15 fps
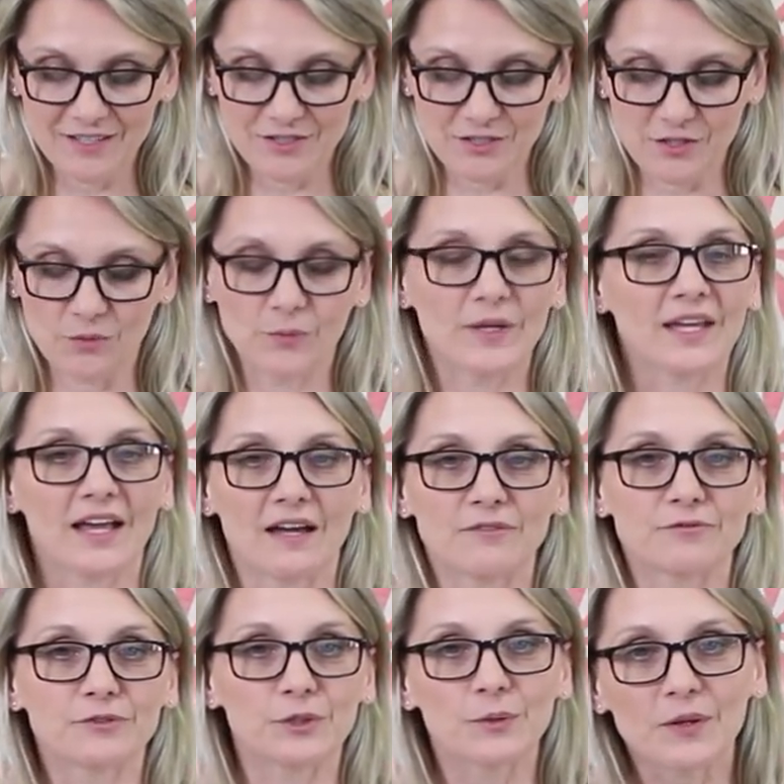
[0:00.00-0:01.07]
So we
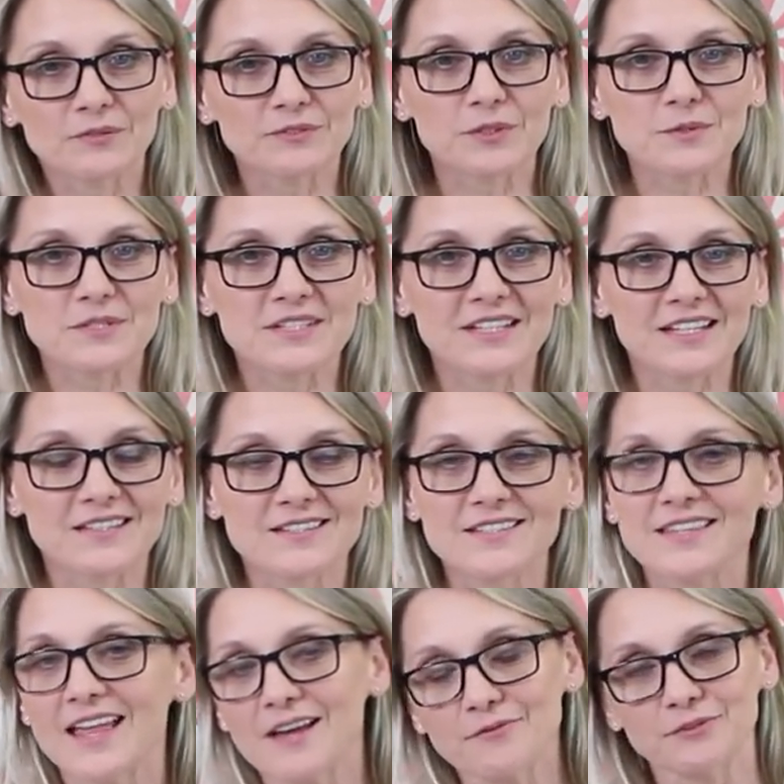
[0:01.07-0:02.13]
have few of those
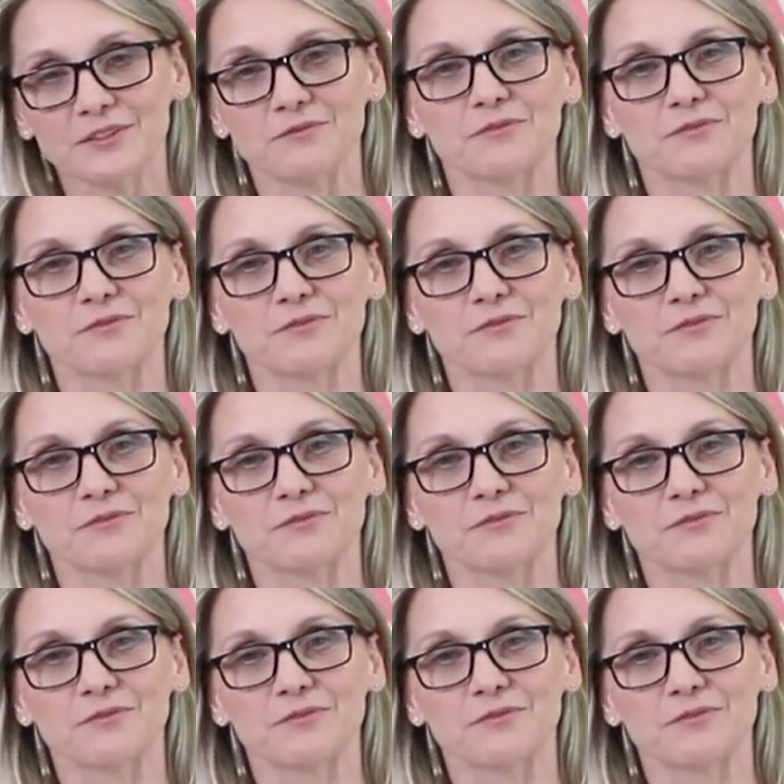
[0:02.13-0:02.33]
kits left.